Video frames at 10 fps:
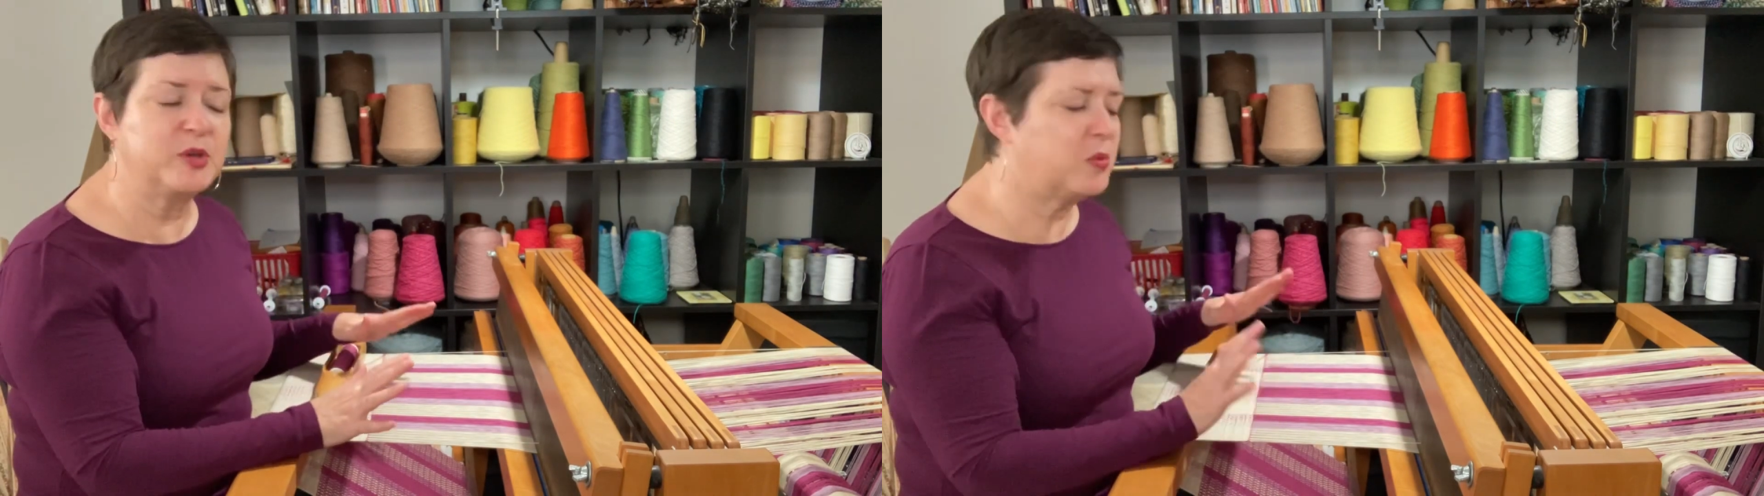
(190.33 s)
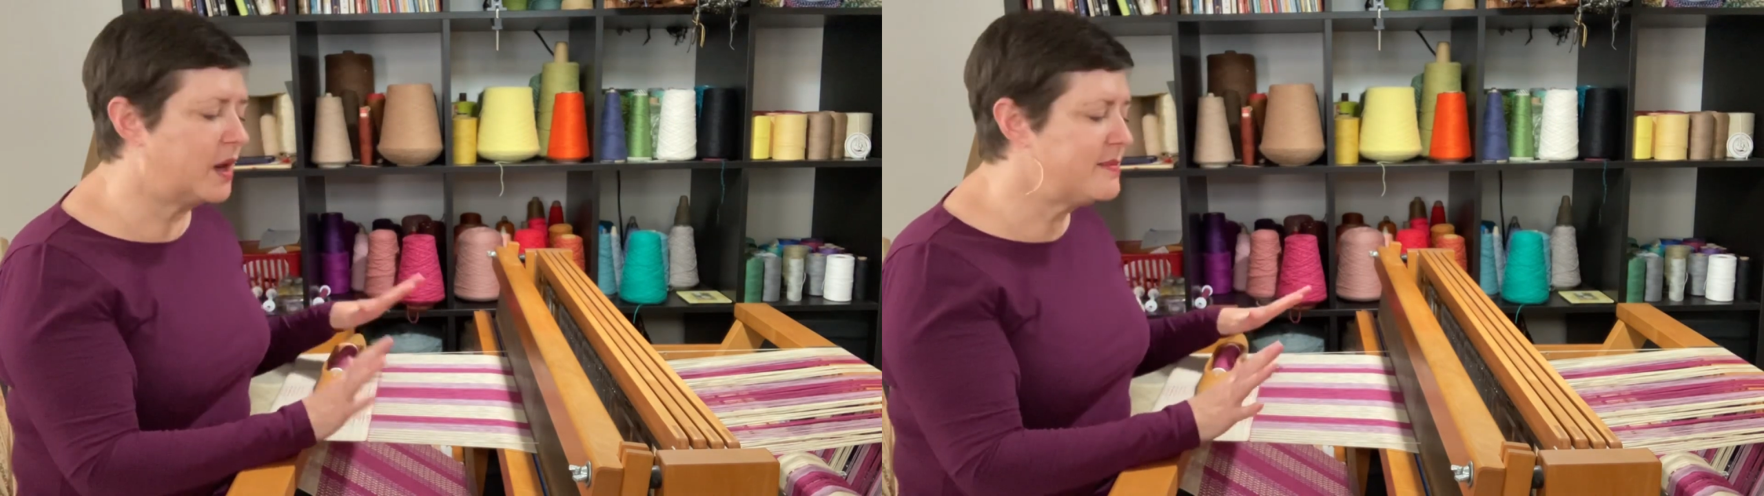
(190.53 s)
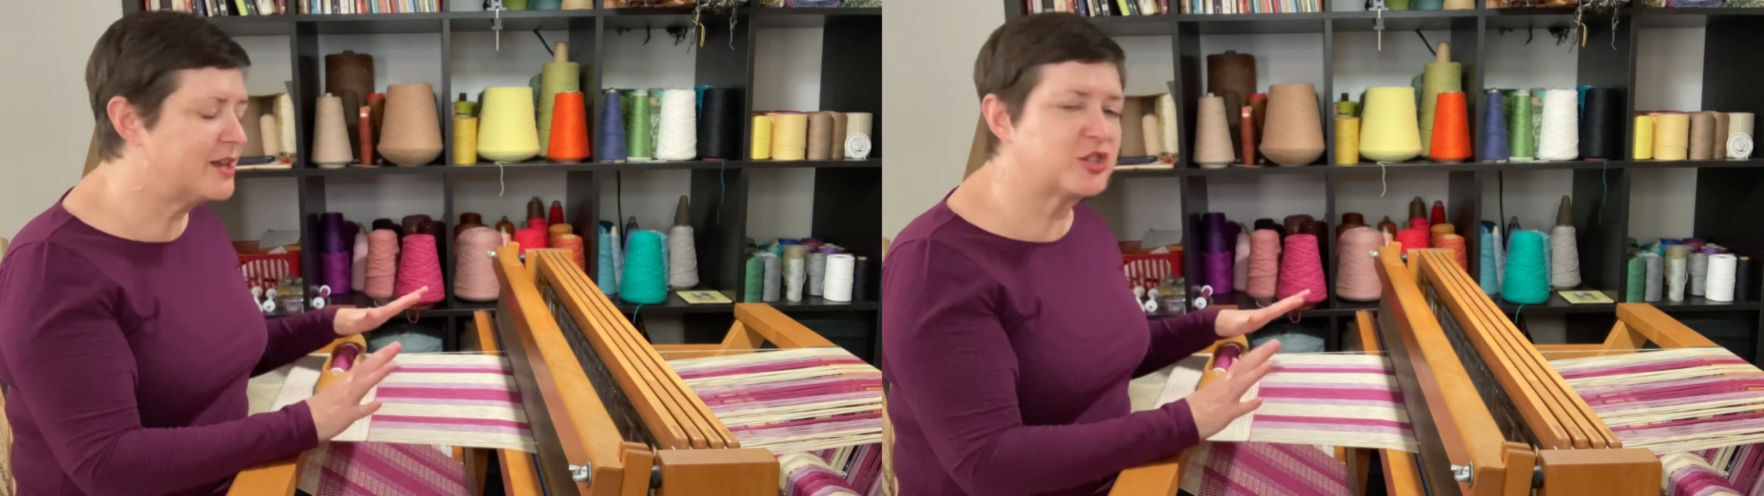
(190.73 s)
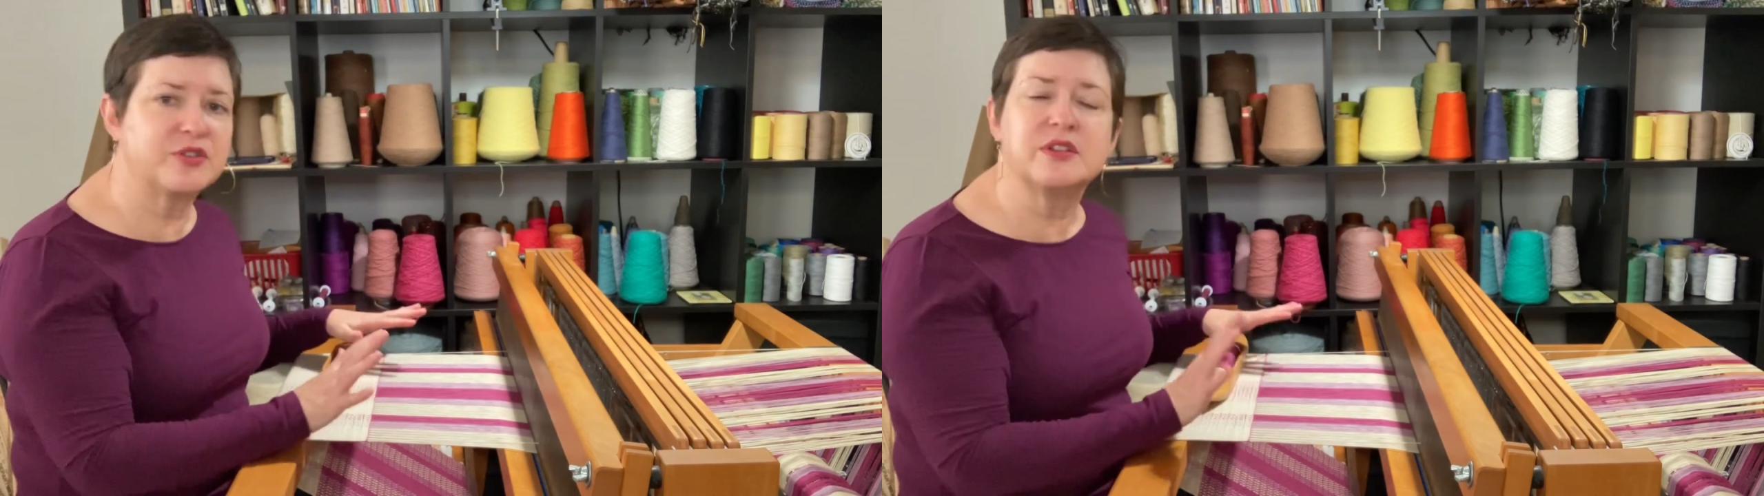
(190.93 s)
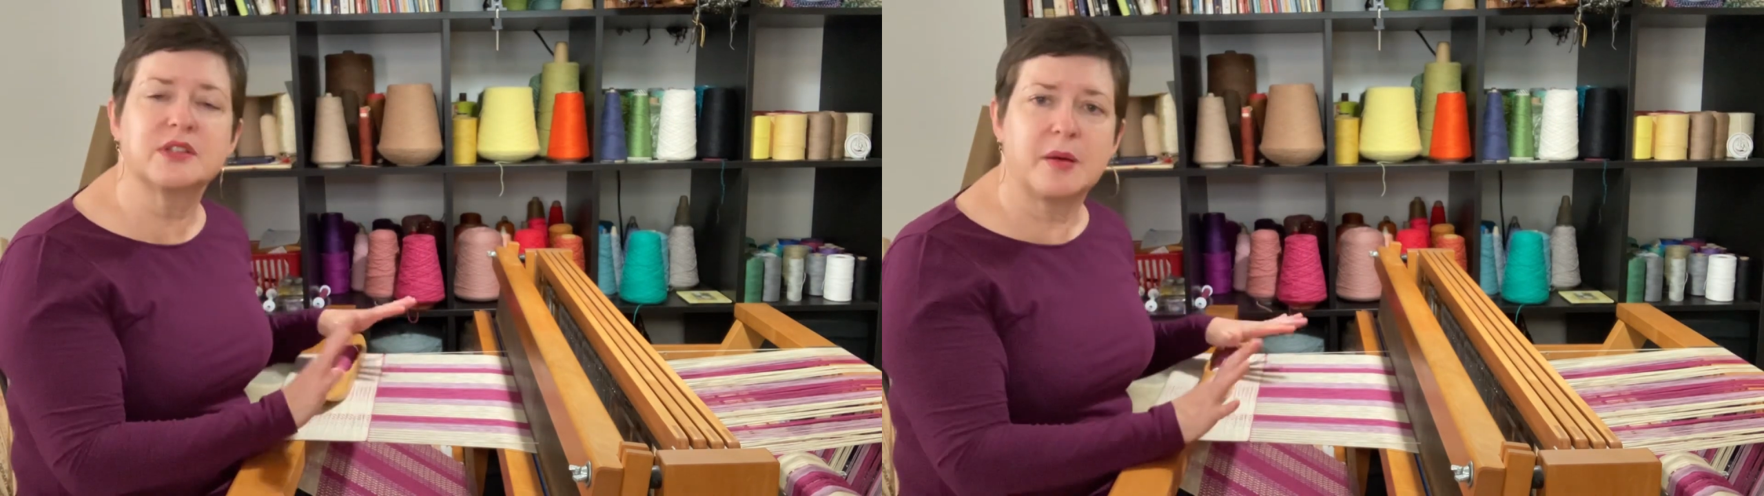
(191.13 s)
You want to make sure
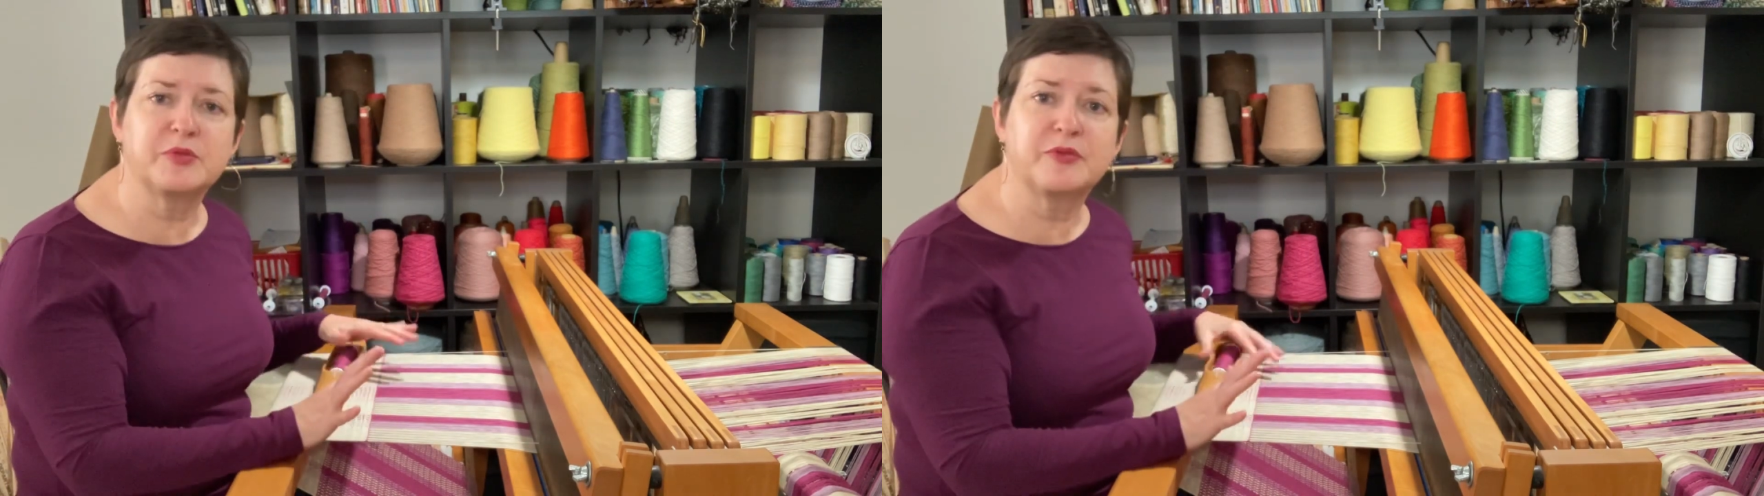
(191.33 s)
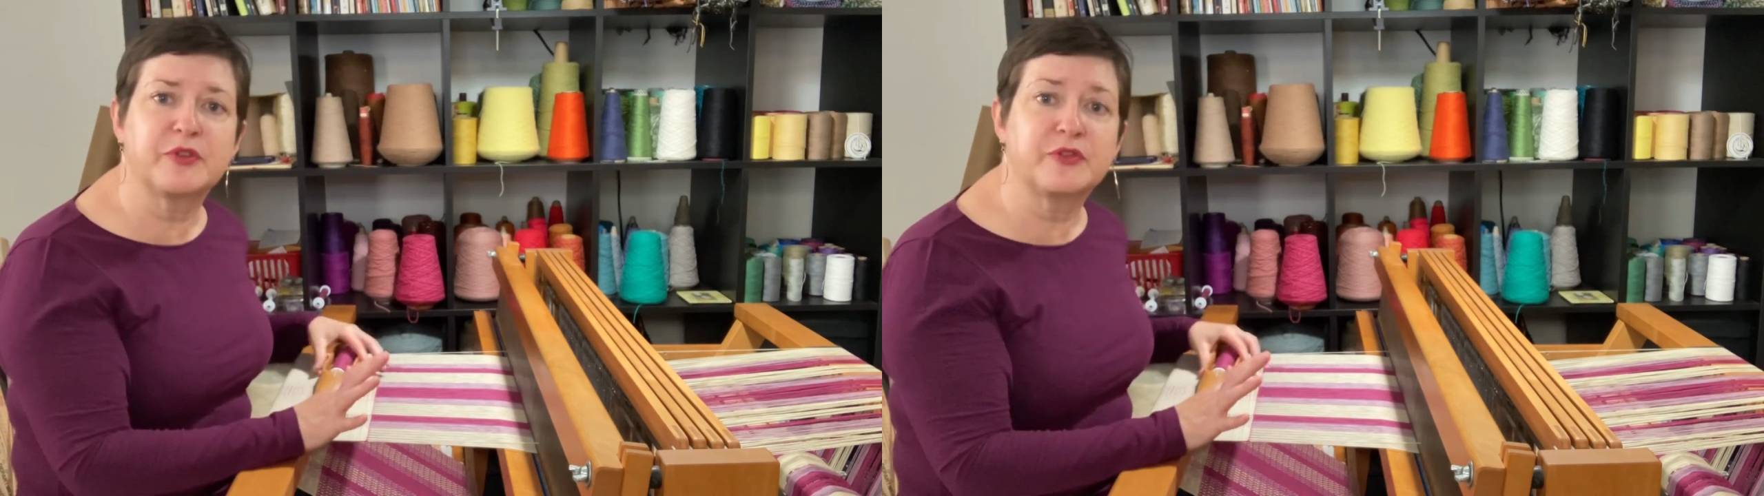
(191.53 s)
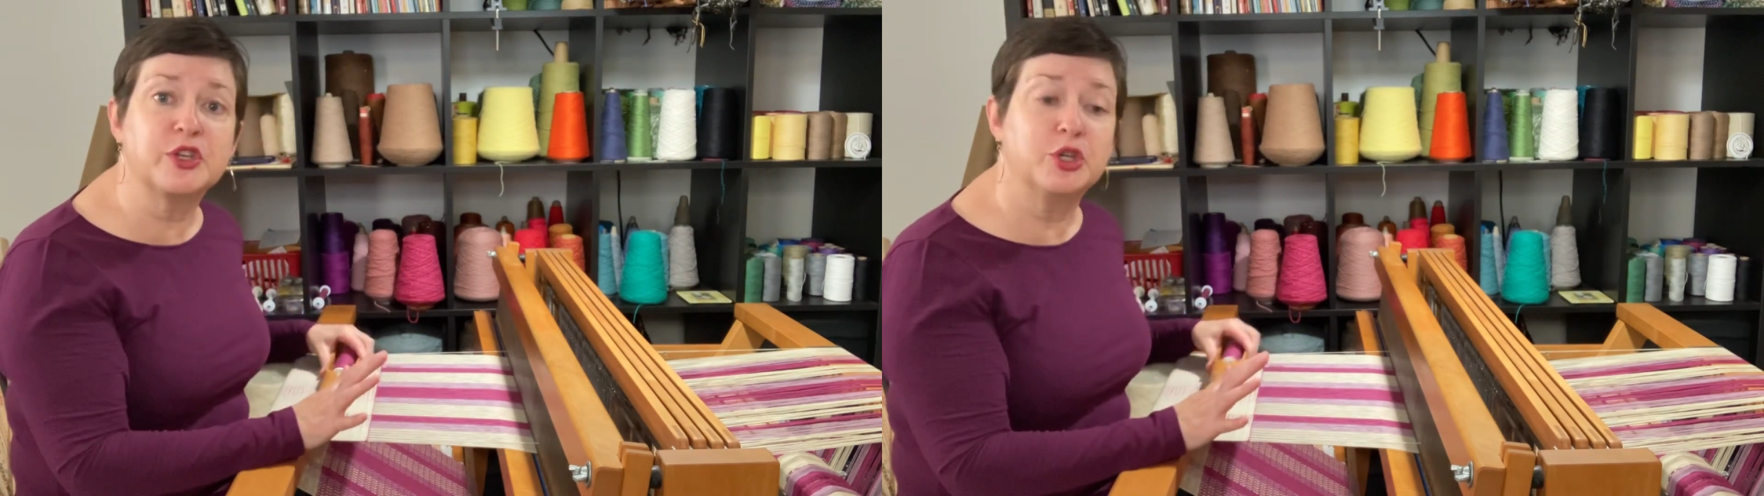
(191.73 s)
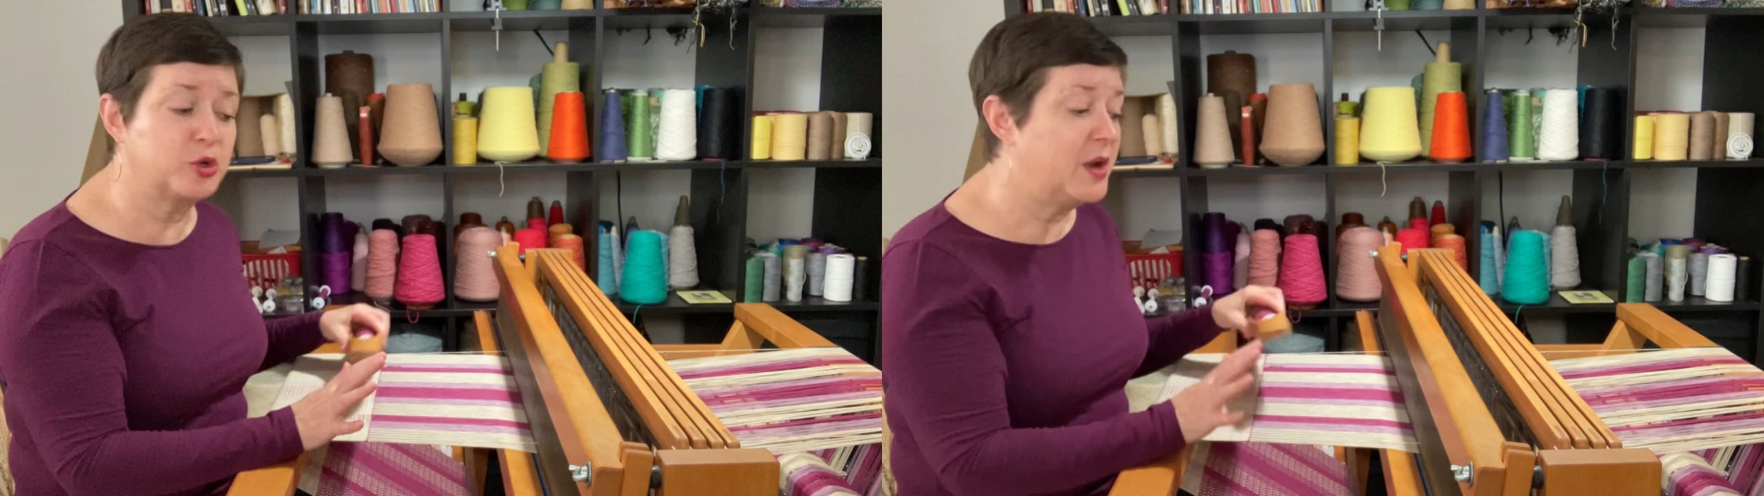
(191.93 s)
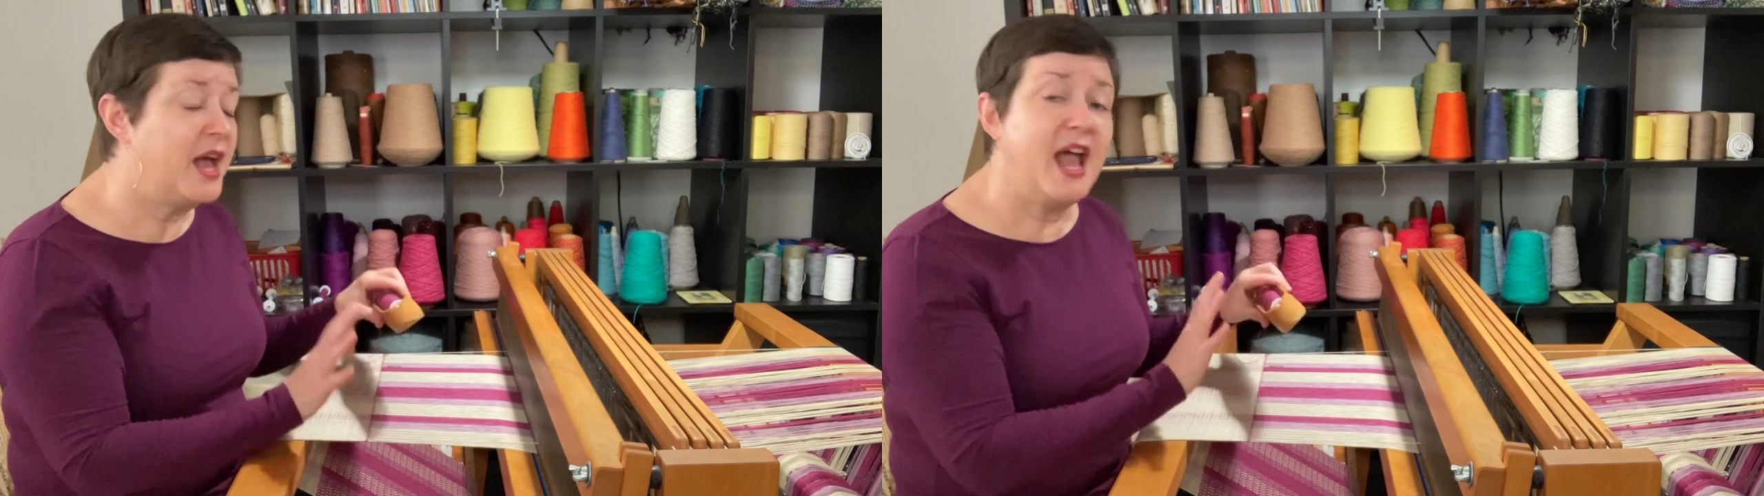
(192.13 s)
that it's comfortable for you